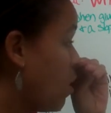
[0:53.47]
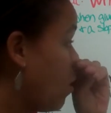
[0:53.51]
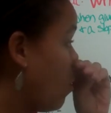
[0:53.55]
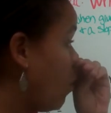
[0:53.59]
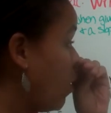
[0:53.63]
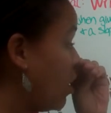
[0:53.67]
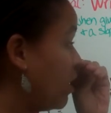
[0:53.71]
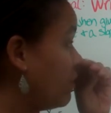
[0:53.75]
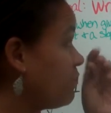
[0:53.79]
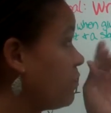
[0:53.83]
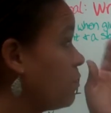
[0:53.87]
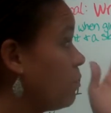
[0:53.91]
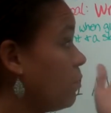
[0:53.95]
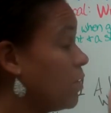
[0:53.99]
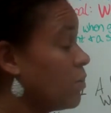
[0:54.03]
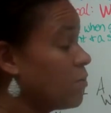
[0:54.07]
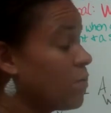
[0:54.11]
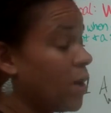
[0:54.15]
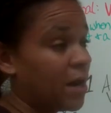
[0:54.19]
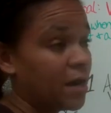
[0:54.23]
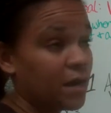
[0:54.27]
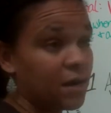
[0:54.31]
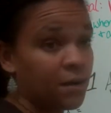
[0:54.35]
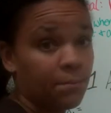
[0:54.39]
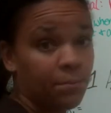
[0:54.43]
Well, if we want to
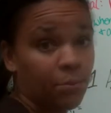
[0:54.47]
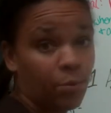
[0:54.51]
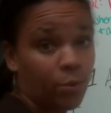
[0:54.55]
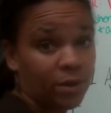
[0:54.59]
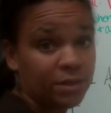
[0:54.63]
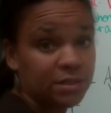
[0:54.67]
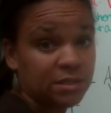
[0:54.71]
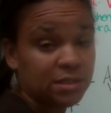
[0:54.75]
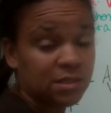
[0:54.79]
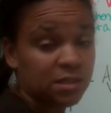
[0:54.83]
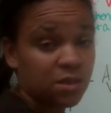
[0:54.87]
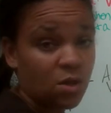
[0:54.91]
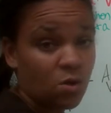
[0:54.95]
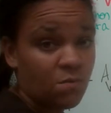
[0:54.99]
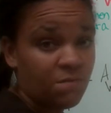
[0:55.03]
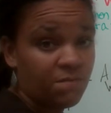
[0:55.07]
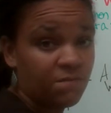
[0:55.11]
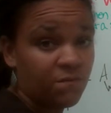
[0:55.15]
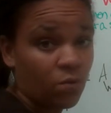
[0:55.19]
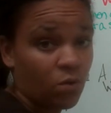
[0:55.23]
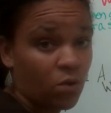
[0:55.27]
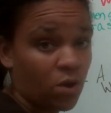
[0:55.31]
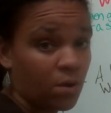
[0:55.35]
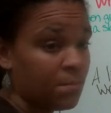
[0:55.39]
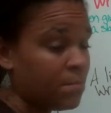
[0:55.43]
write it in point-slope
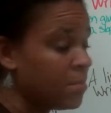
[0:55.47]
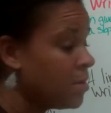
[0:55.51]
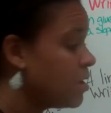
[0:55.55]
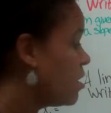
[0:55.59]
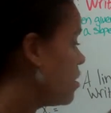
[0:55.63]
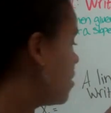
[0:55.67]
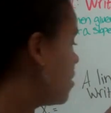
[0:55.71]
form,